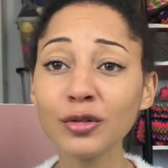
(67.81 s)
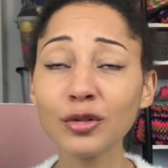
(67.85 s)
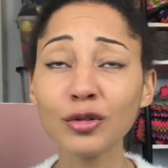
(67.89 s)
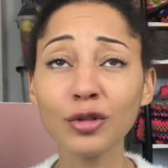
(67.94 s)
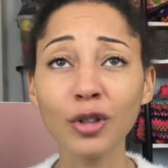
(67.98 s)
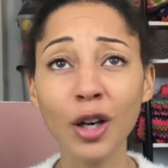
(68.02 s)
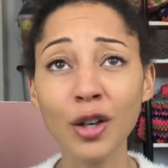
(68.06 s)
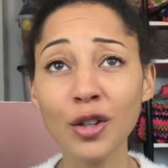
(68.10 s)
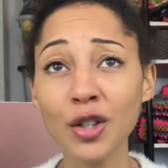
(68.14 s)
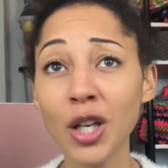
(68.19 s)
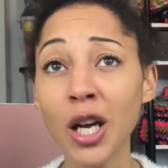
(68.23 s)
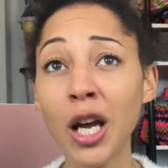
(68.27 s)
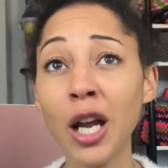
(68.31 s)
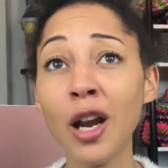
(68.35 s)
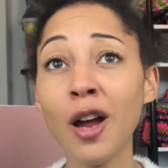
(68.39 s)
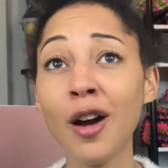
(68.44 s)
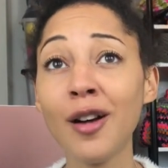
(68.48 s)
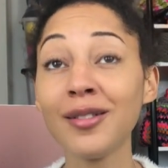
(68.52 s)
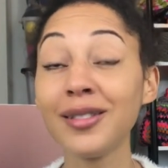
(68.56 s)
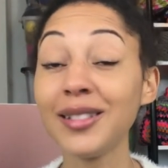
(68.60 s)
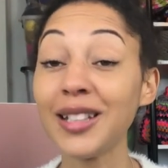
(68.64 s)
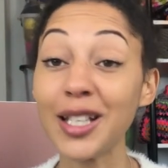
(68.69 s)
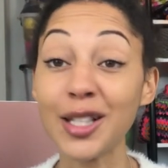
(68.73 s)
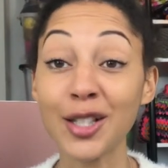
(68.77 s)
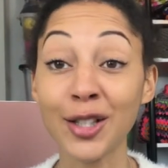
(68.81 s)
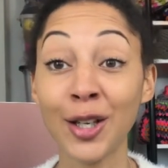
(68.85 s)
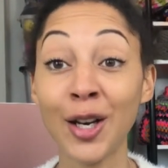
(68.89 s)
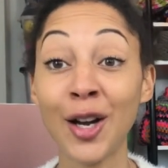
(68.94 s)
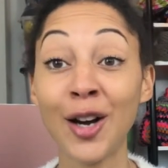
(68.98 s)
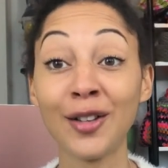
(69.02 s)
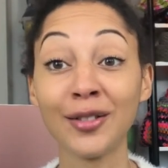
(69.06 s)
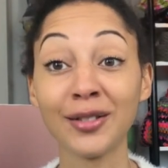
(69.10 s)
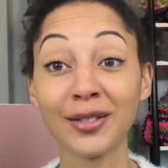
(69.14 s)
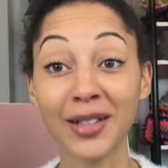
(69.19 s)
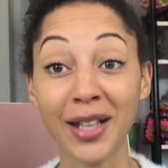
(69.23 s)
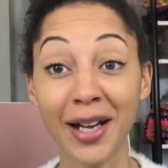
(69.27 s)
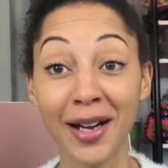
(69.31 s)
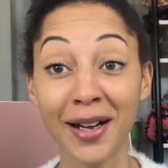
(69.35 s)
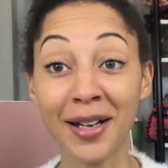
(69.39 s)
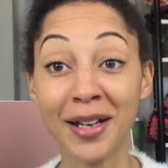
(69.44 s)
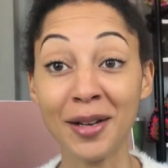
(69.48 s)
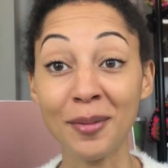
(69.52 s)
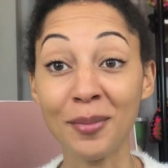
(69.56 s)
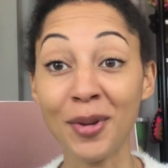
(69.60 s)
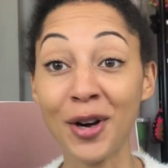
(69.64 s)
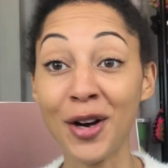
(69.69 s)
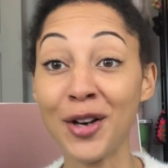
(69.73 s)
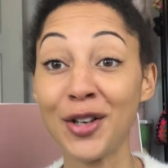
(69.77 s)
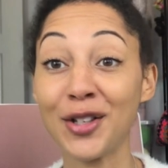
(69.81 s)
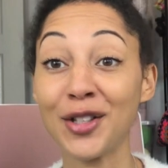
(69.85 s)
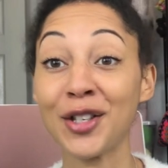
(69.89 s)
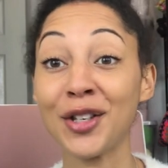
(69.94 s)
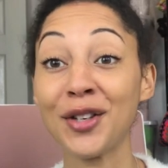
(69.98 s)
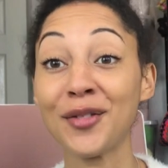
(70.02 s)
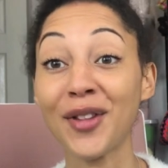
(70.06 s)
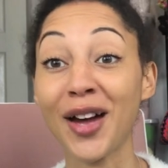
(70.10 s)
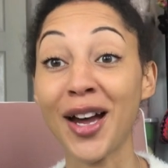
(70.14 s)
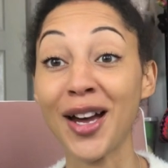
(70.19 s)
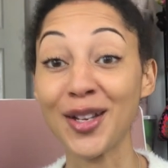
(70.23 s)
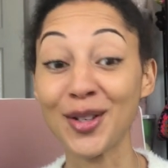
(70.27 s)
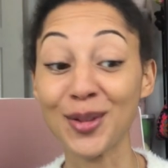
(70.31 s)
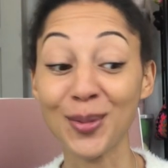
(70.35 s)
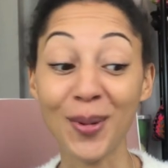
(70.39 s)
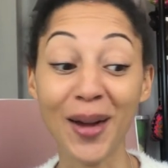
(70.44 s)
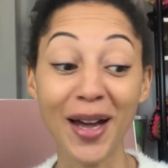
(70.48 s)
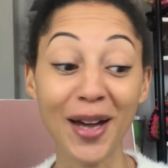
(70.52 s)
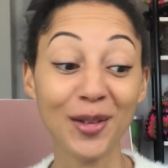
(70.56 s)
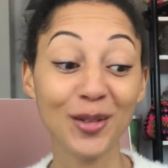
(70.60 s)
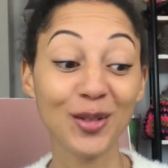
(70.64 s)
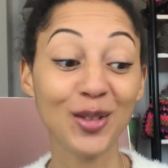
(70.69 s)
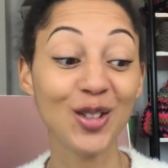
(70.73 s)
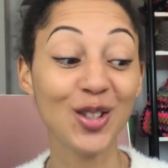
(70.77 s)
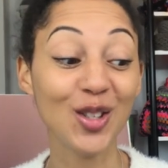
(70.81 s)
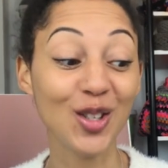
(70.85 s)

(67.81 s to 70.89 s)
crochet along, knit along that I am part of as well.